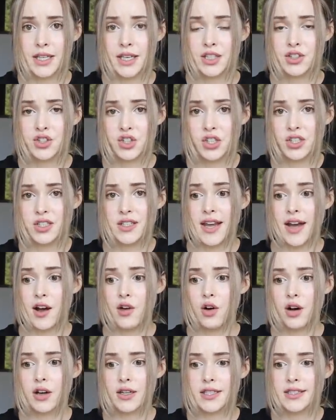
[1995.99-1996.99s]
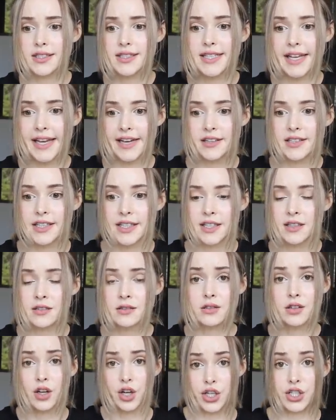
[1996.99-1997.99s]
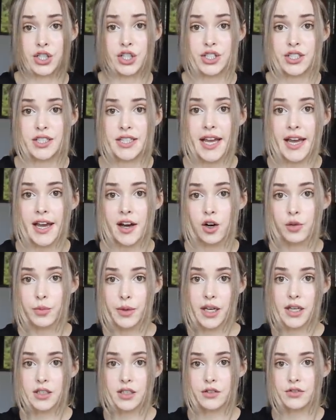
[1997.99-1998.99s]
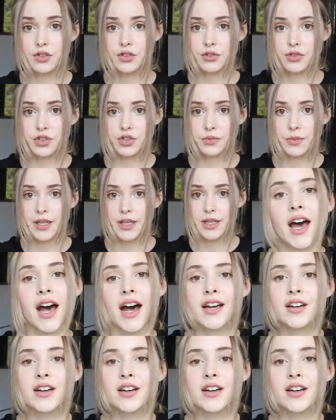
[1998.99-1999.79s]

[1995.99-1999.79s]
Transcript: It's just now on a daily, larger scale because of social media.